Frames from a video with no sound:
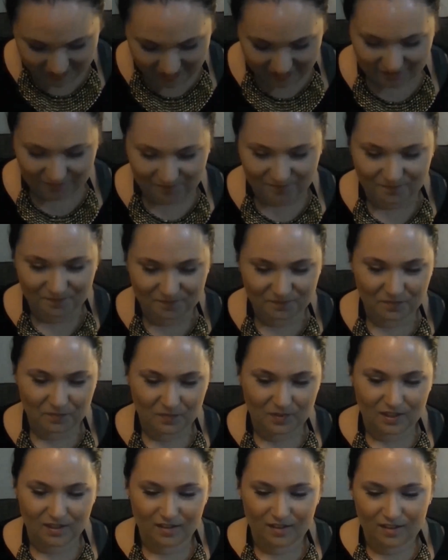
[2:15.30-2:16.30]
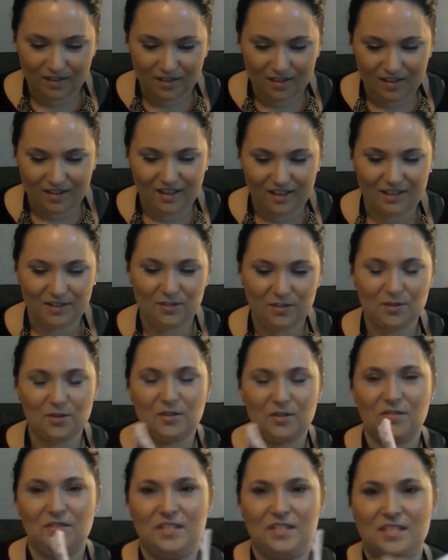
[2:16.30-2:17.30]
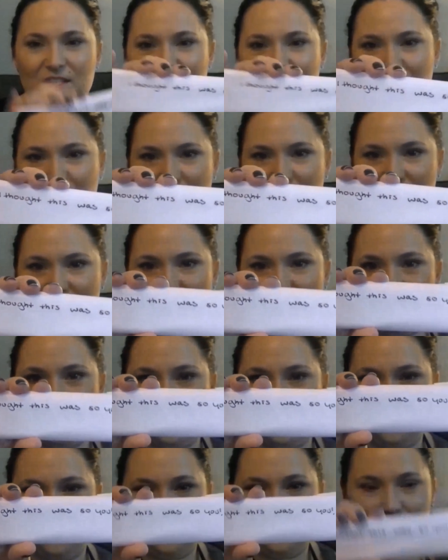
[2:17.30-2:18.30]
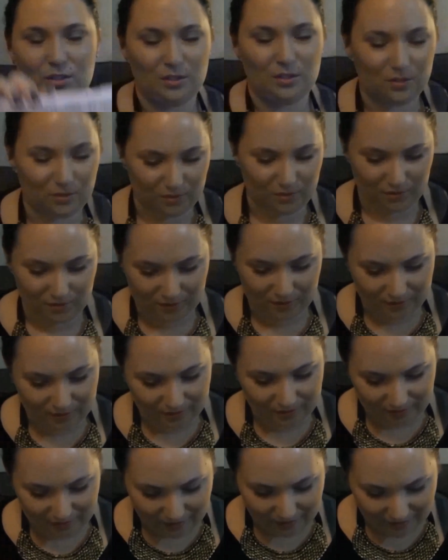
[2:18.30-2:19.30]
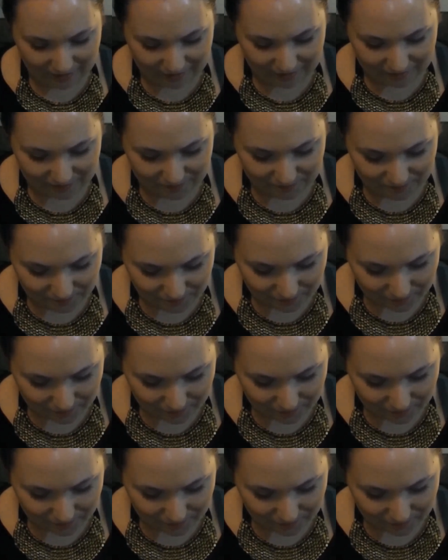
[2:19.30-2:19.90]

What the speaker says: Okay. I thought this was so you. Okay.